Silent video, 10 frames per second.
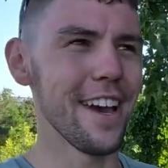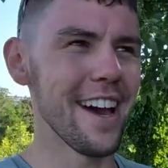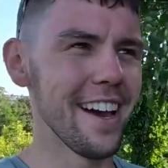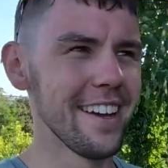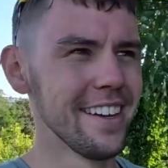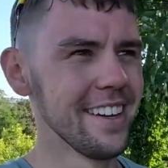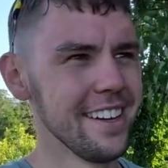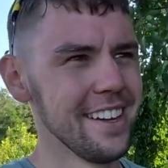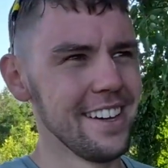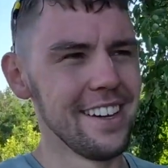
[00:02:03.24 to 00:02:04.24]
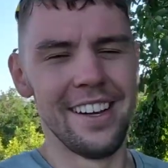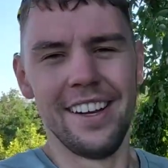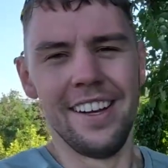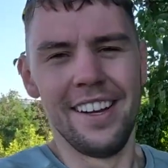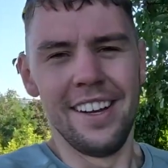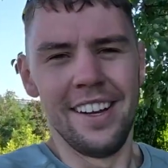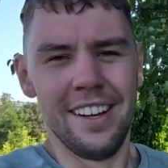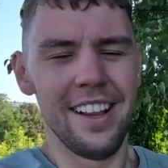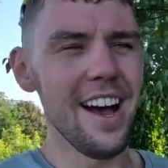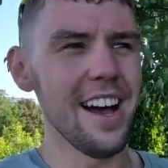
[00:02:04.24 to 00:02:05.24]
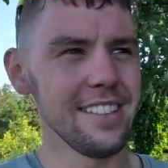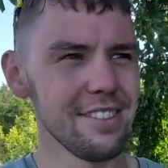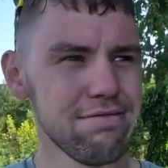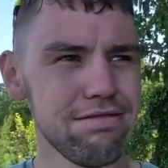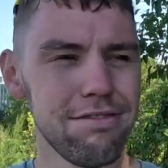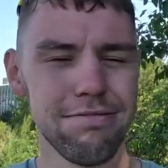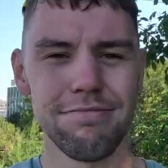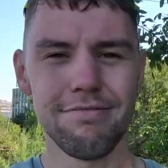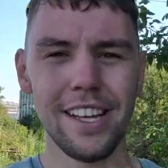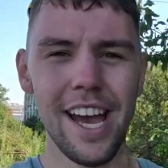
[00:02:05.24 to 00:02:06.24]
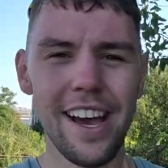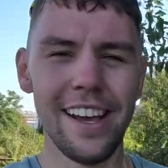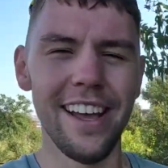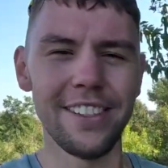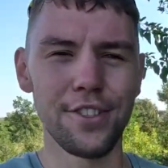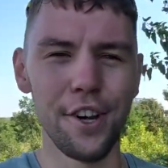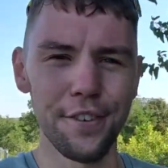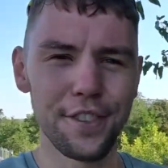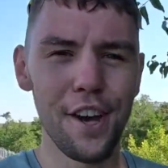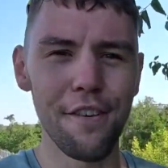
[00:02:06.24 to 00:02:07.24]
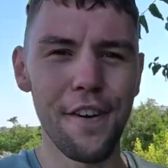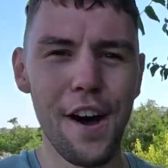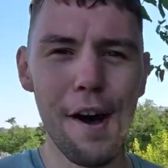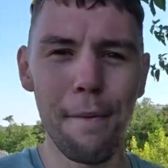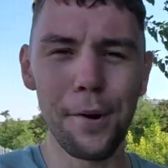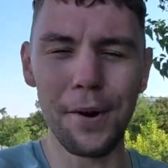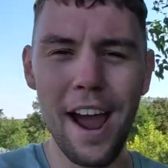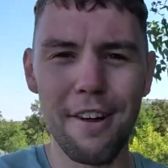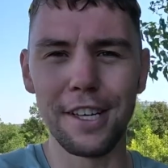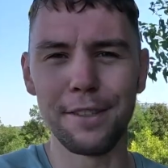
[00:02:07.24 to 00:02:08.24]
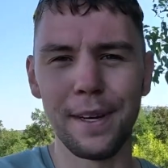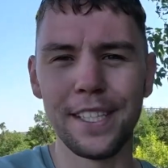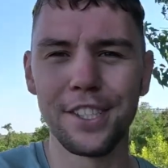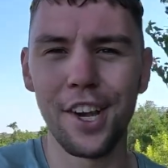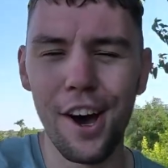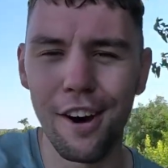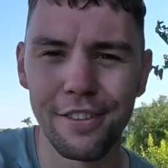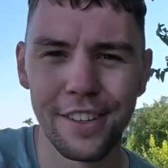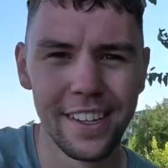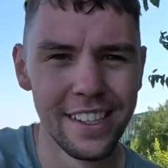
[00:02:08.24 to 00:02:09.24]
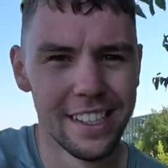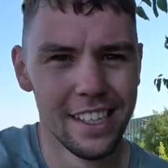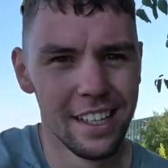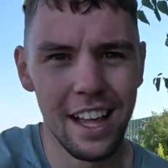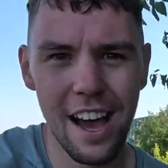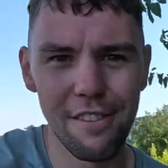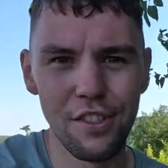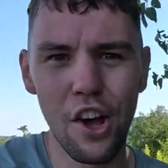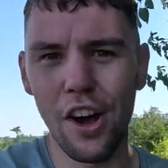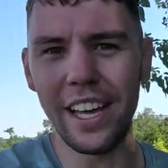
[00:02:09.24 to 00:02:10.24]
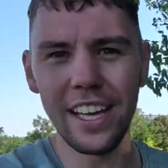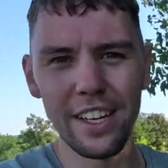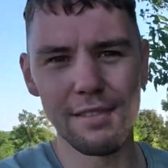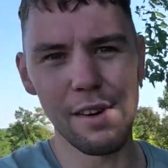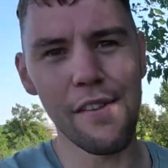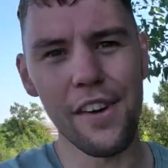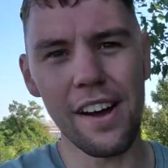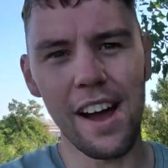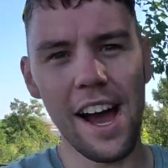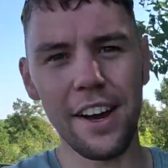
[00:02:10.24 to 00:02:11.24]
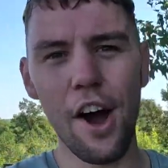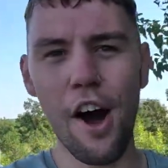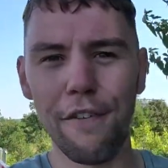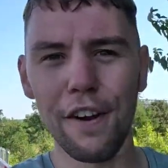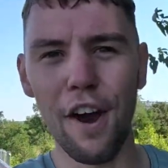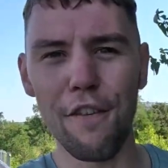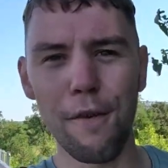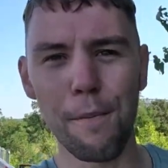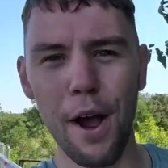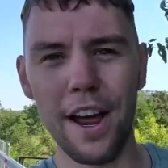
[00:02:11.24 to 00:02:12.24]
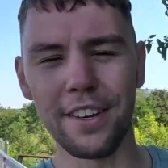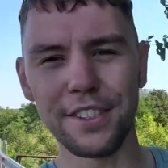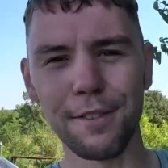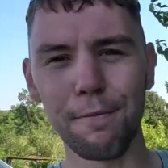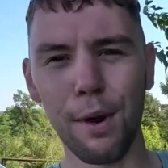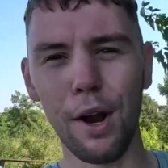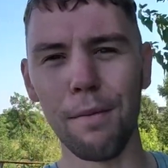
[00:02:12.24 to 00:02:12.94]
yet. Like, yeah, it's tough so far. Bulgaria's been tough. We've had half a loaf of bread and some